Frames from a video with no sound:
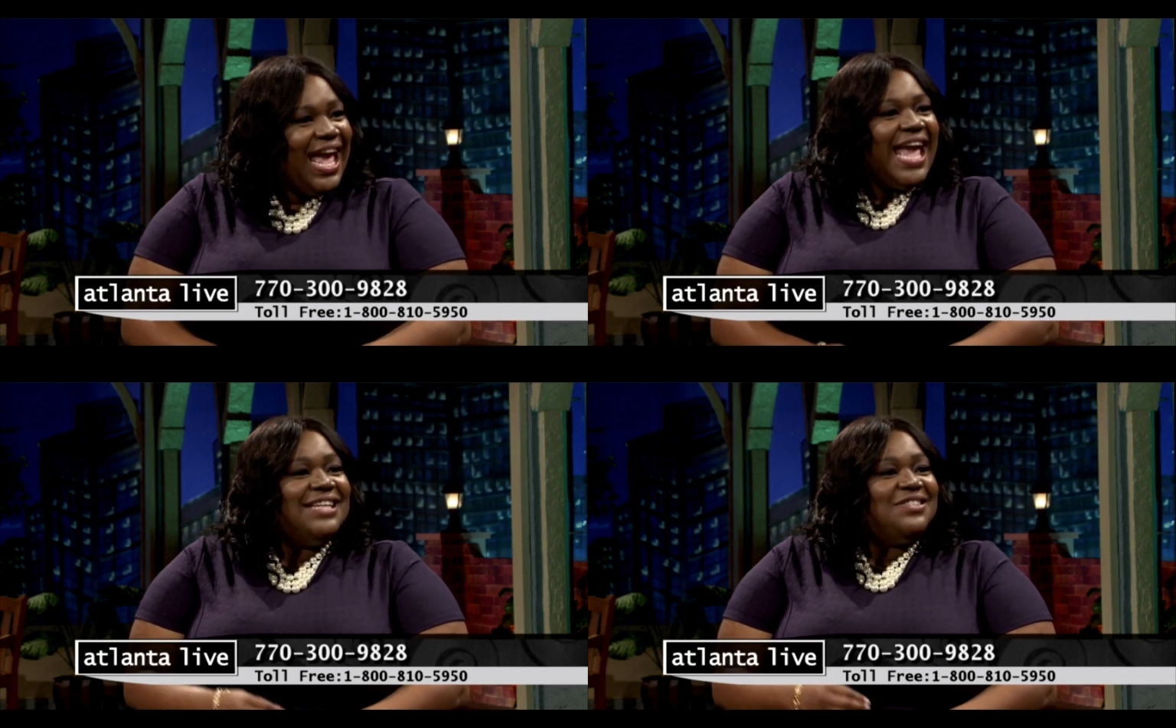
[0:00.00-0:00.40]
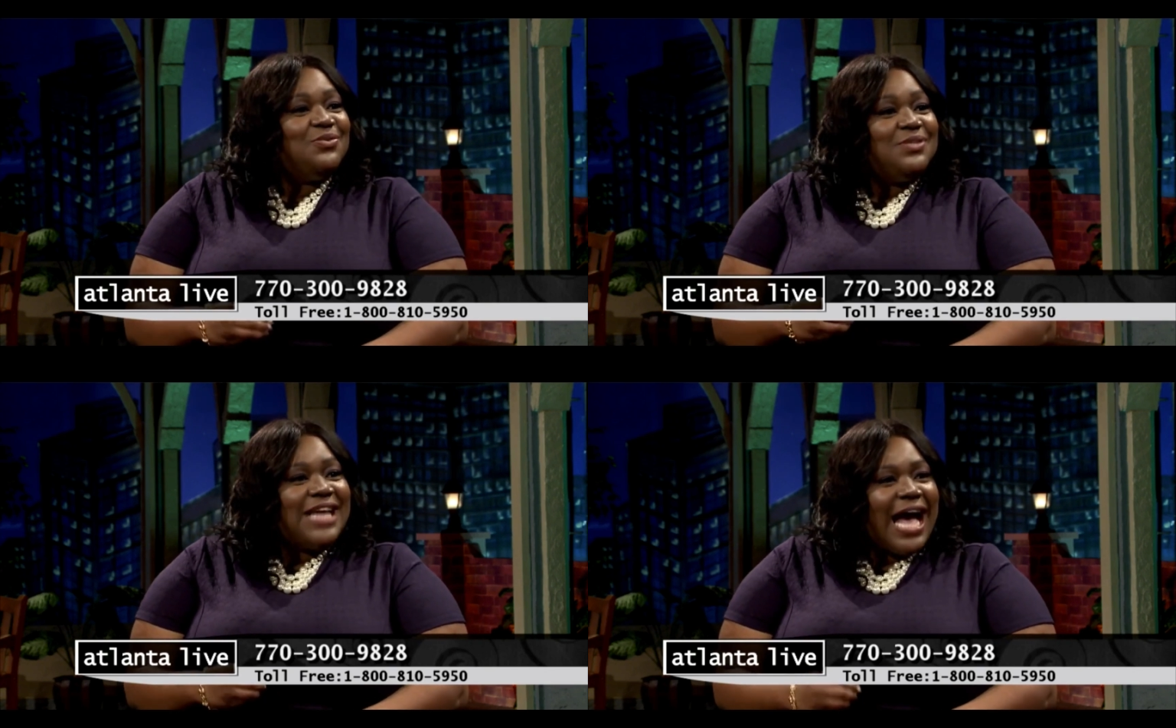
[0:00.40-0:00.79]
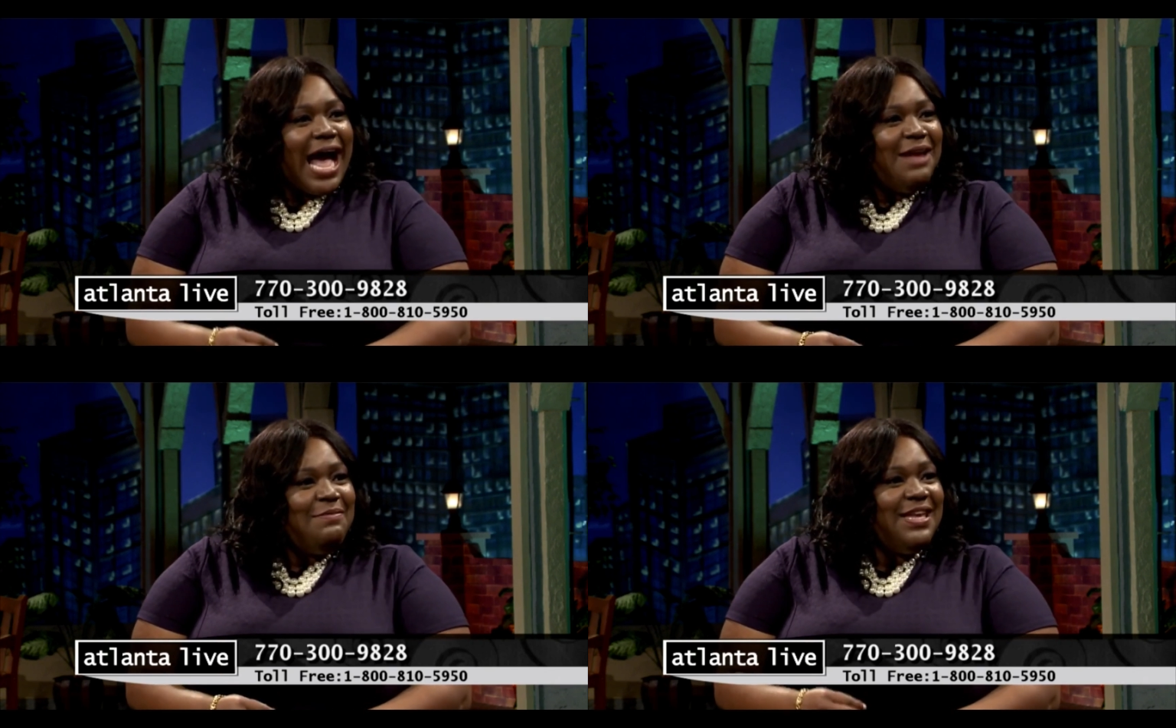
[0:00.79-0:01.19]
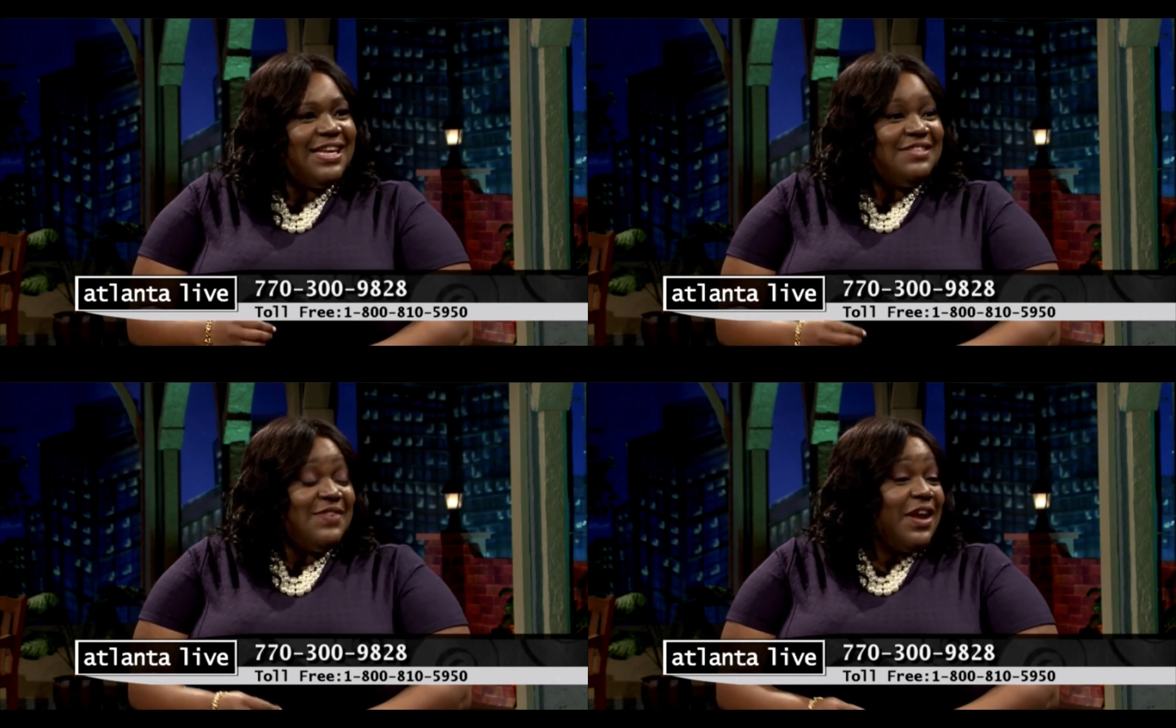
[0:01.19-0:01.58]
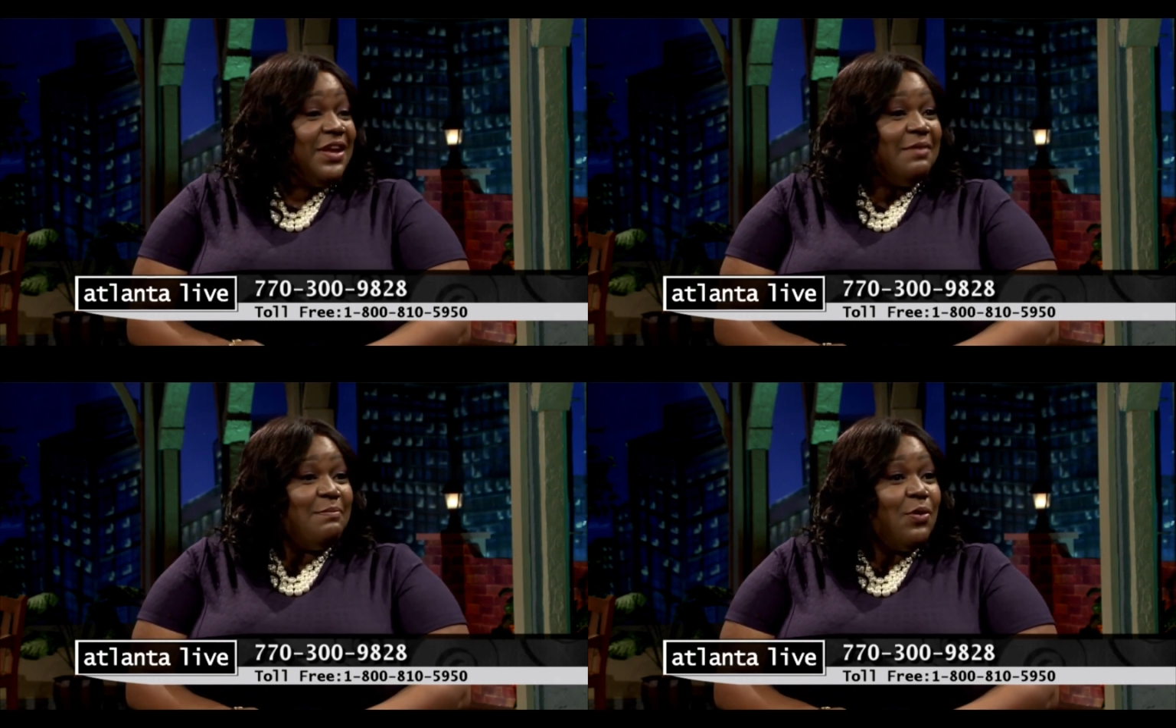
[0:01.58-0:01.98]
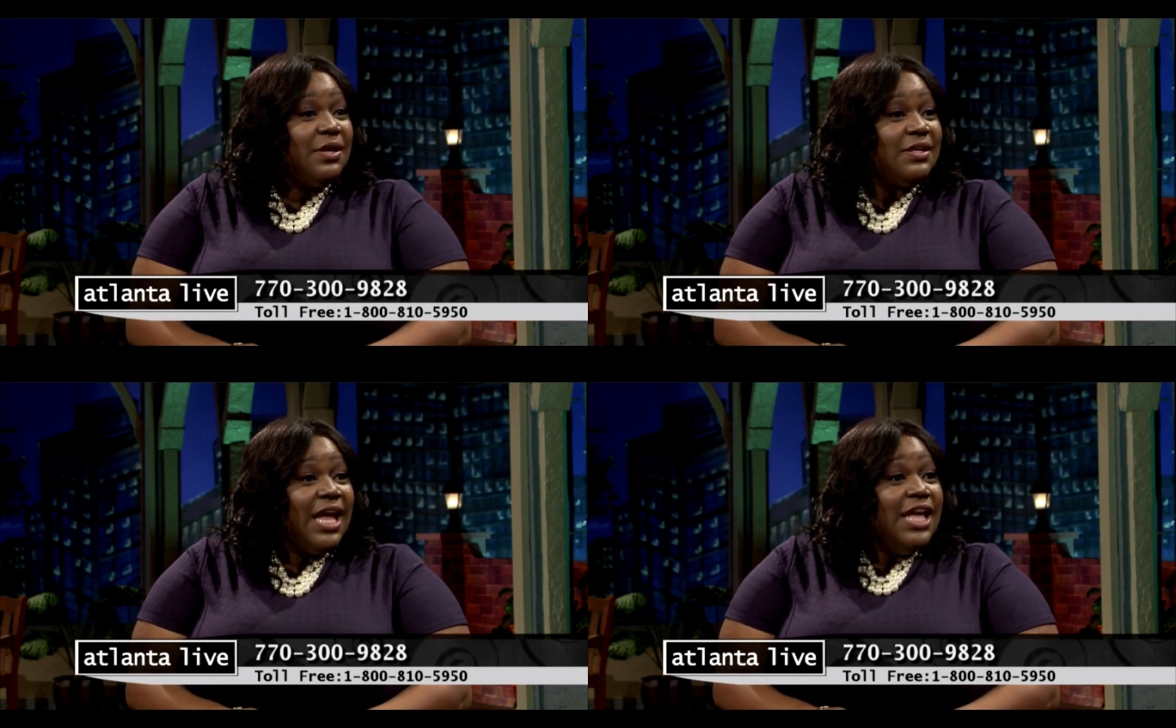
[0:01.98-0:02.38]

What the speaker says: And so timing is very important.